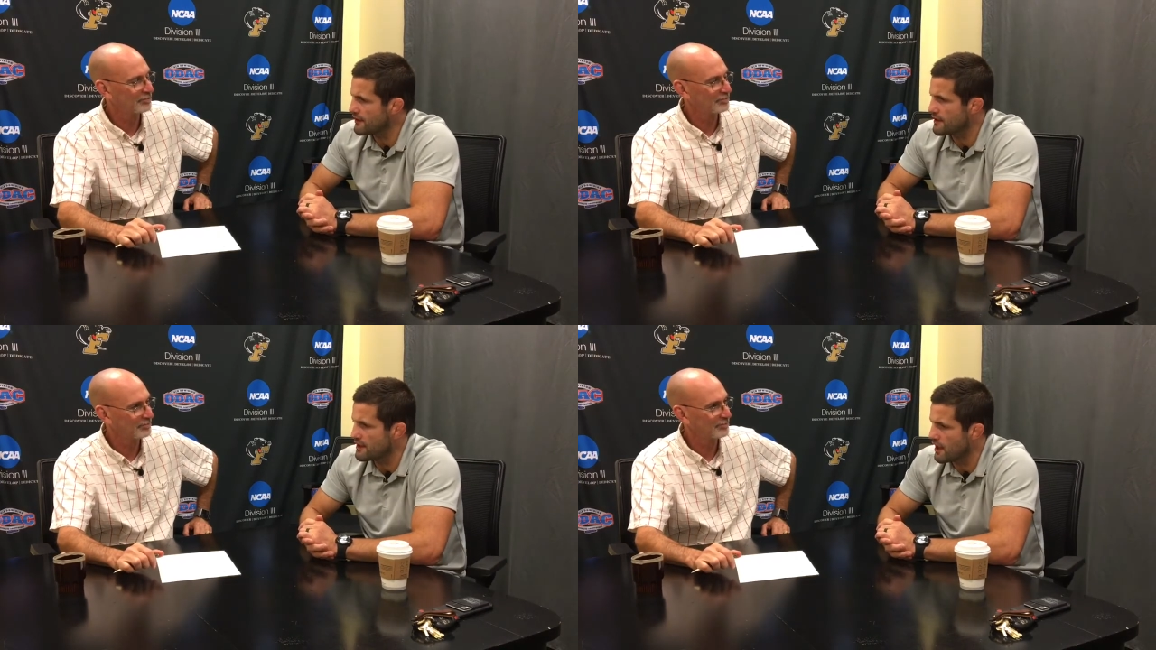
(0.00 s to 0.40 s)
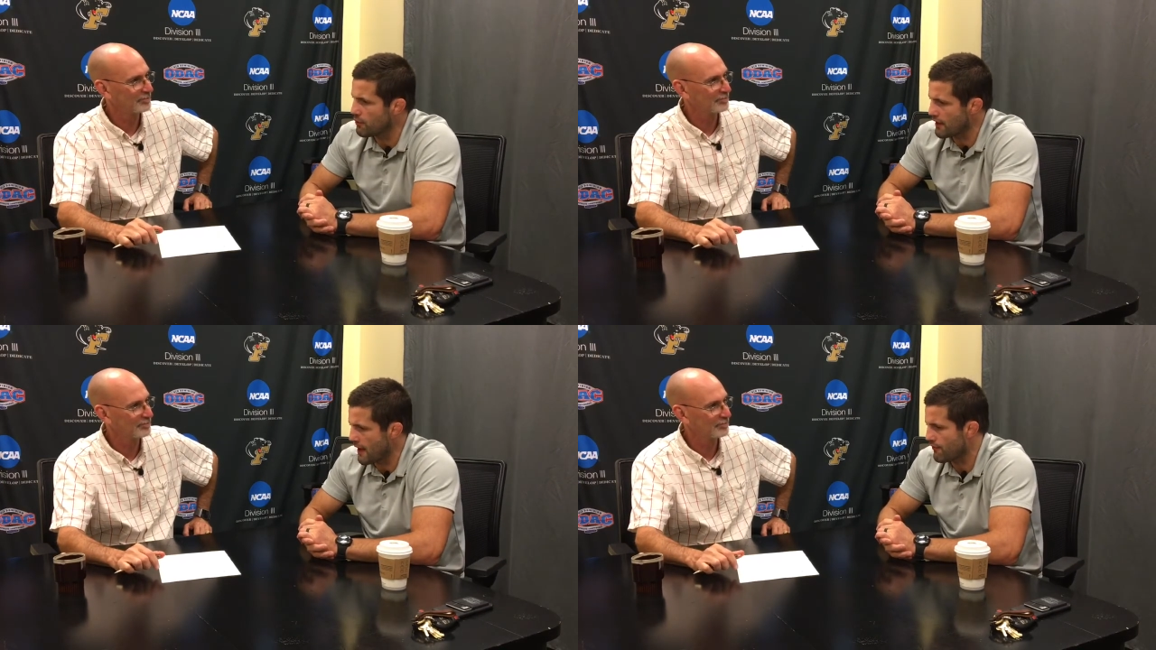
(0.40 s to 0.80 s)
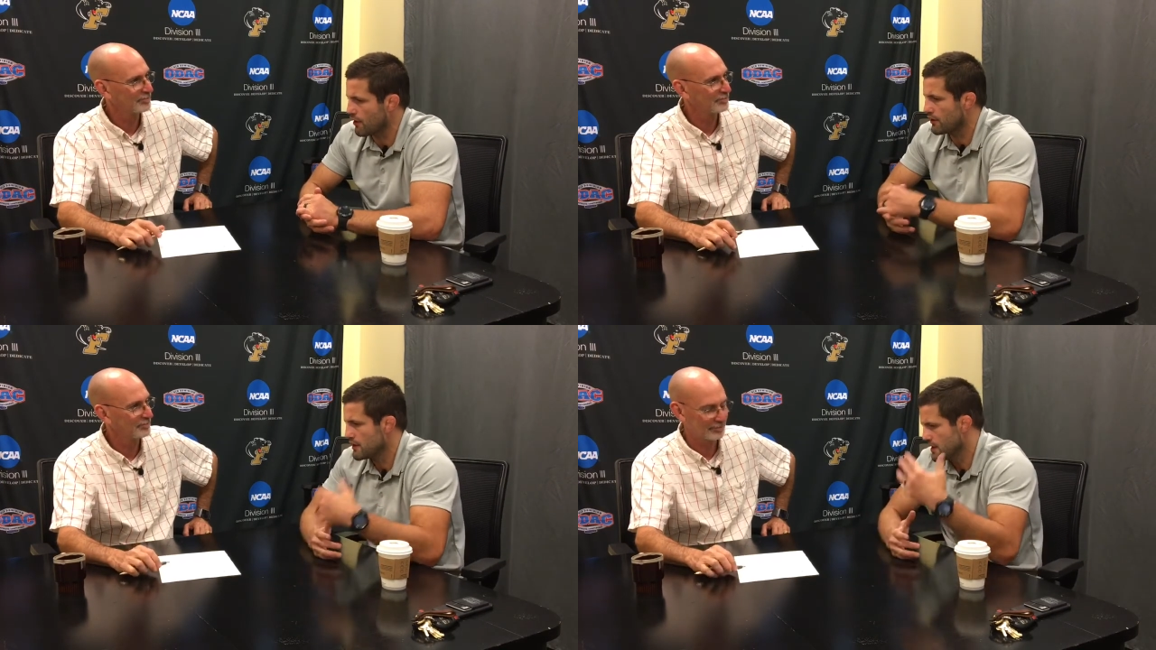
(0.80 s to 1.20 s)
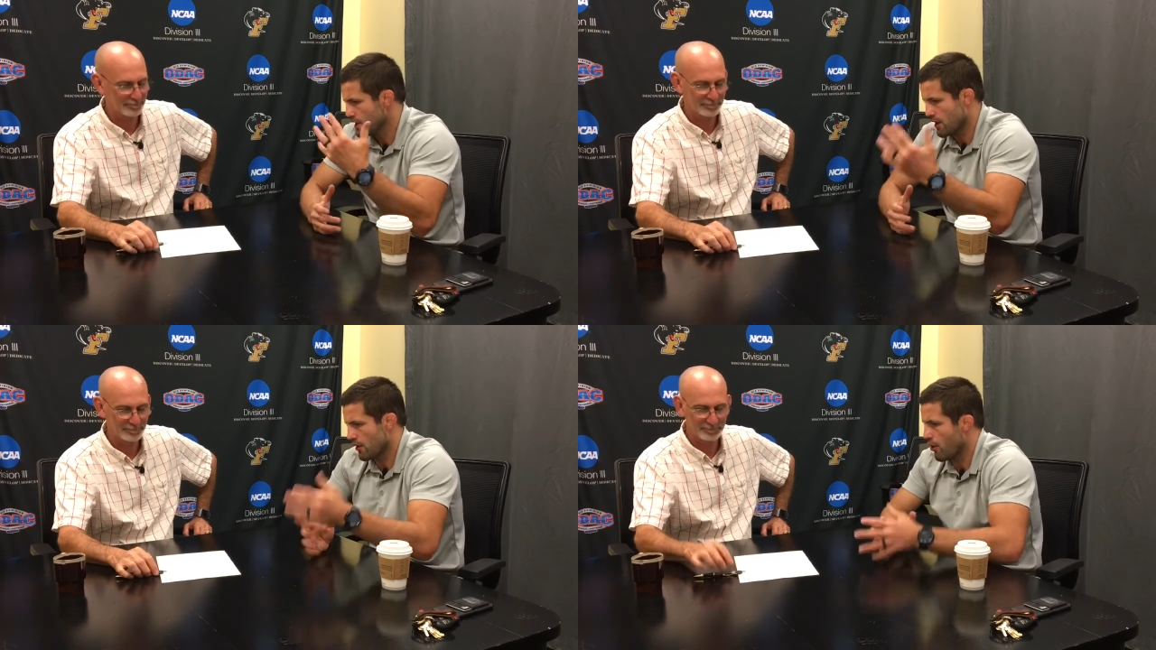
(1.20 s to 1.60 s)
Speaker 1: And uh, we're going to have our,
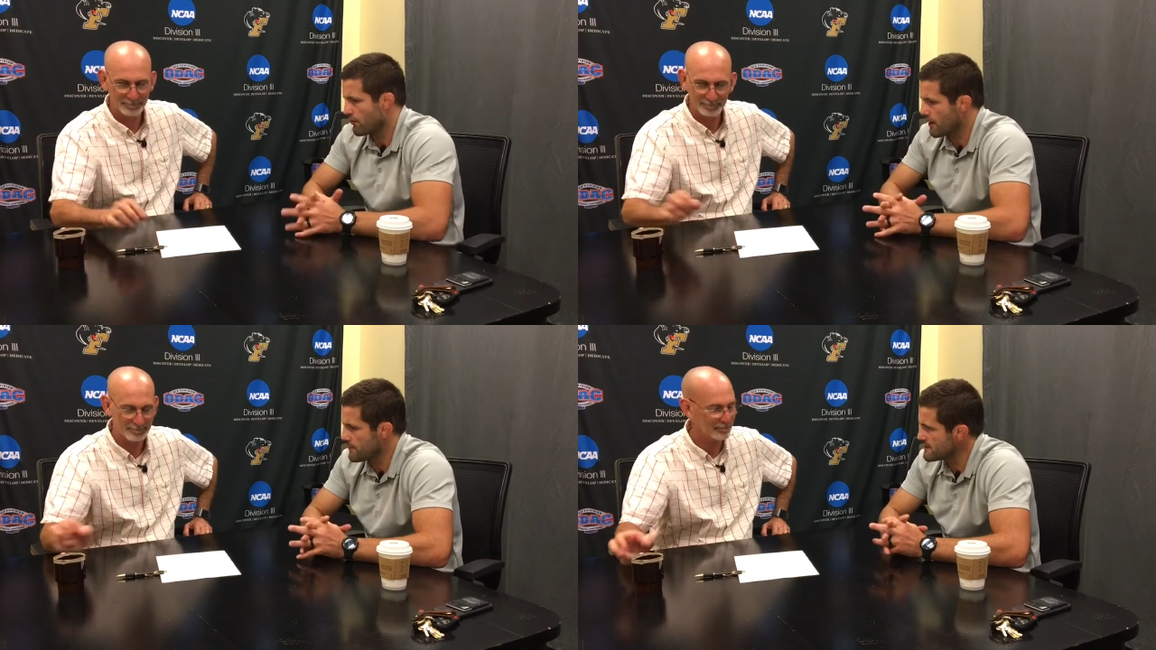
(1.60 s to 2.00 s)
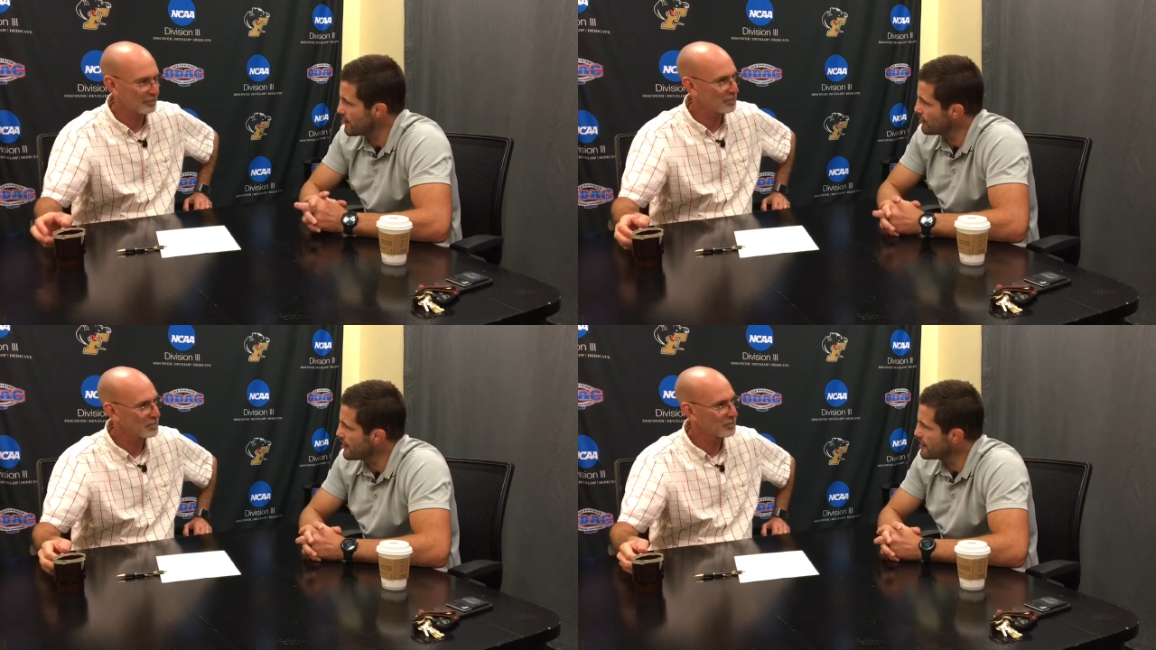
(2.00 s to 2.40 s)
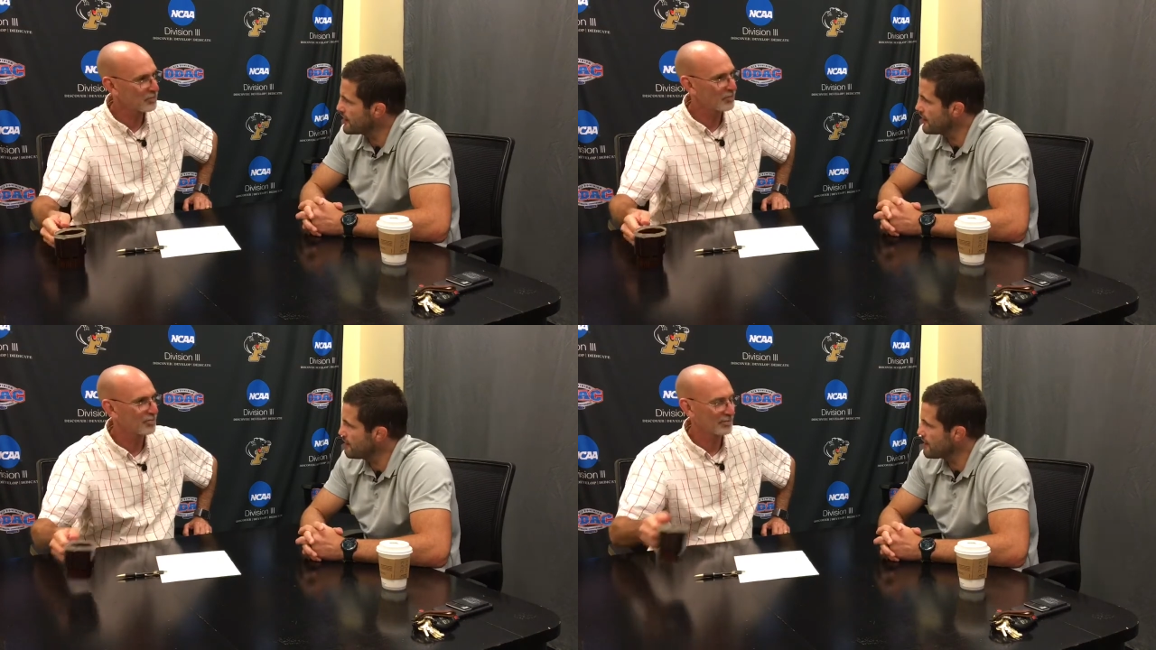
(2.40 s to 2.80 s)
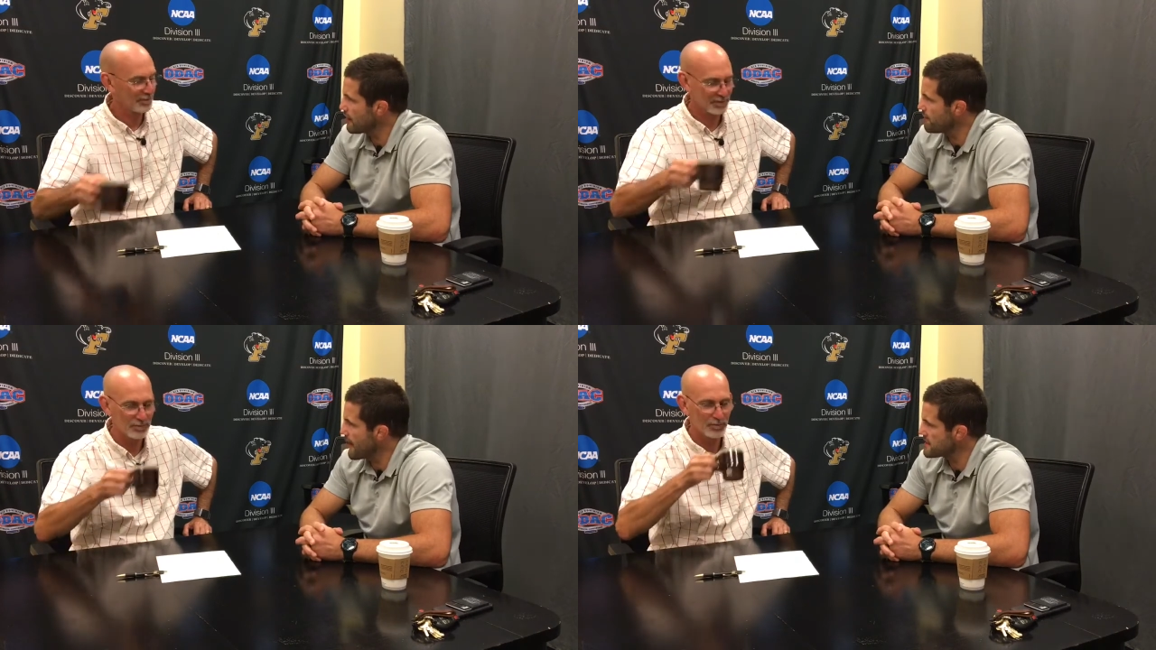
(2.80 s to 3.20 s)
our homecoming tailgate again
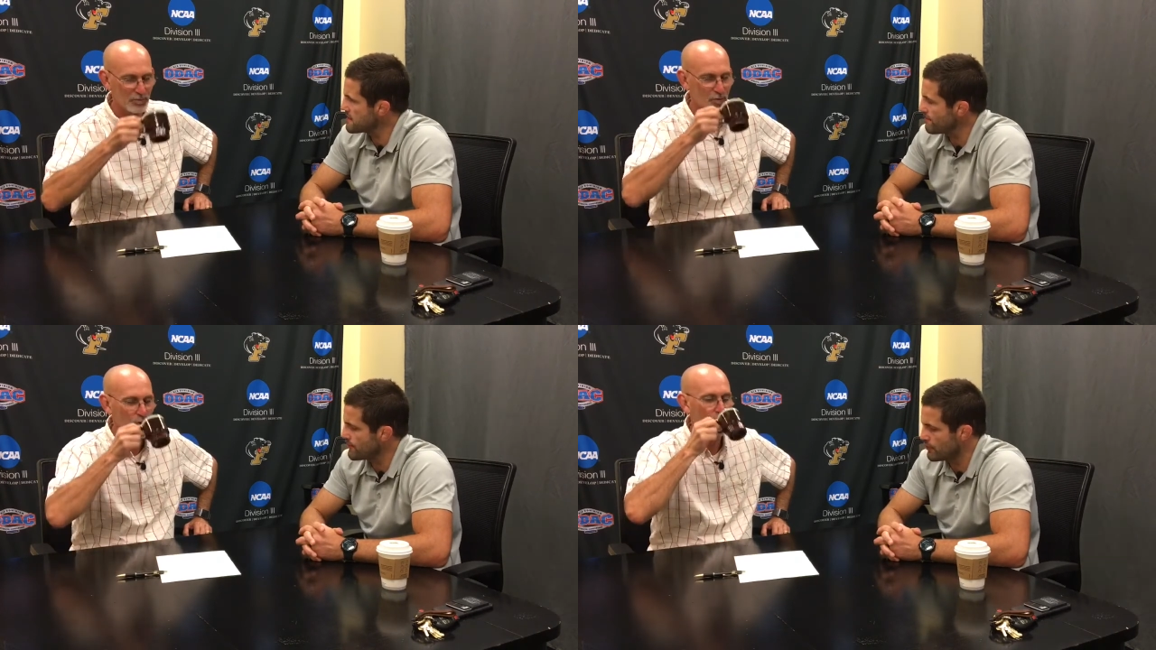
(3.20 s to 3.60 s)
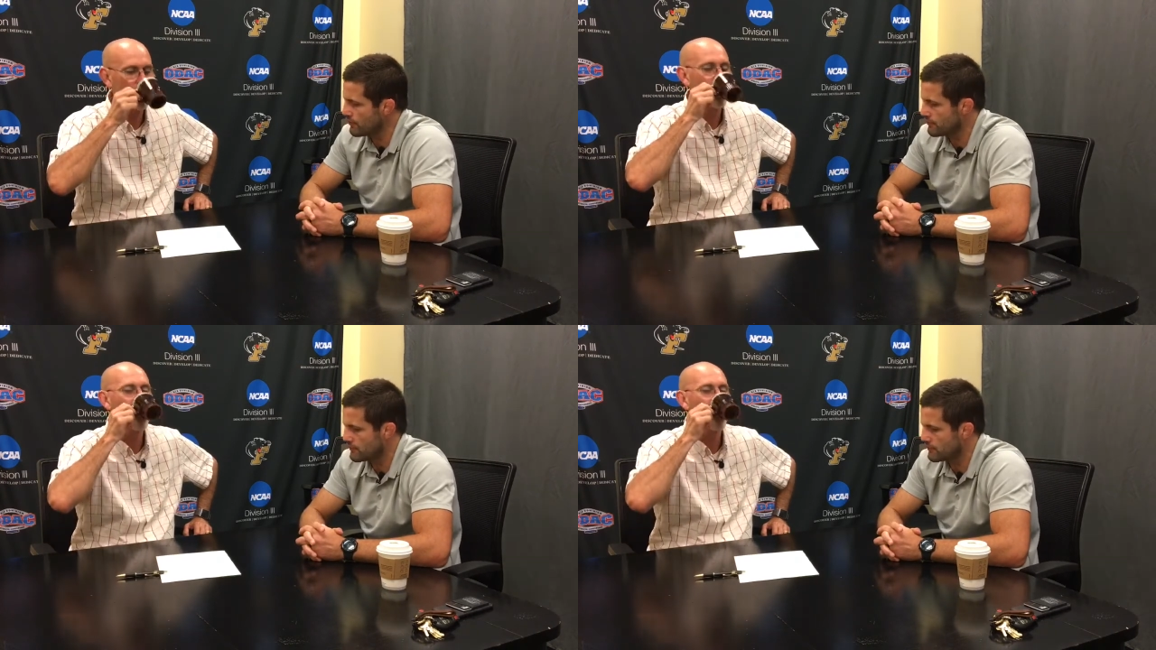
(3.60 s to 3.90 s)
down at Bassett Field.